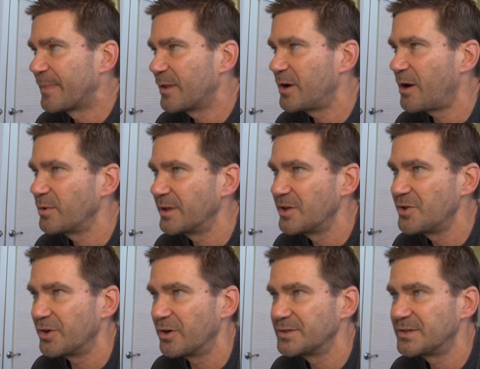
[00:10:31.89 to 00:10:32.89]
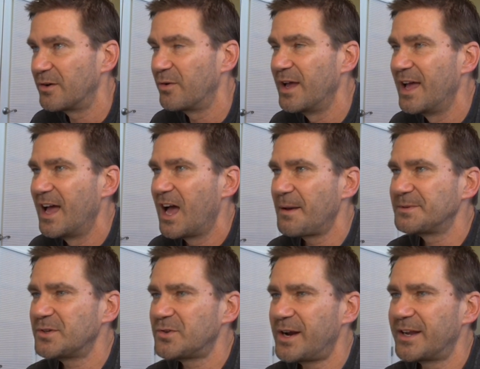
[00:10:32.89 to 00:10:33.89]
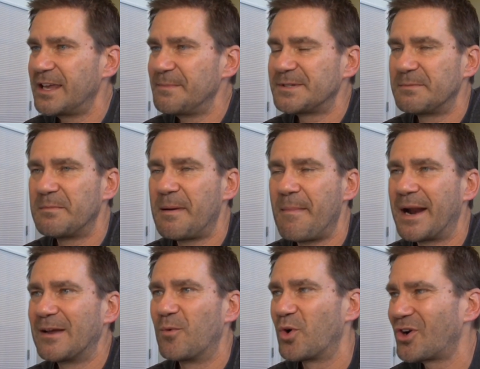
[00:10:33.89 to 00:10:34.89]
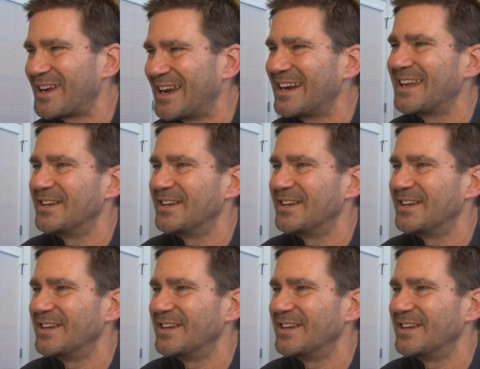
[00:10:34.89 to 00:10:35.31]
They're not really sure. So I'm still trying to keep some of my money working,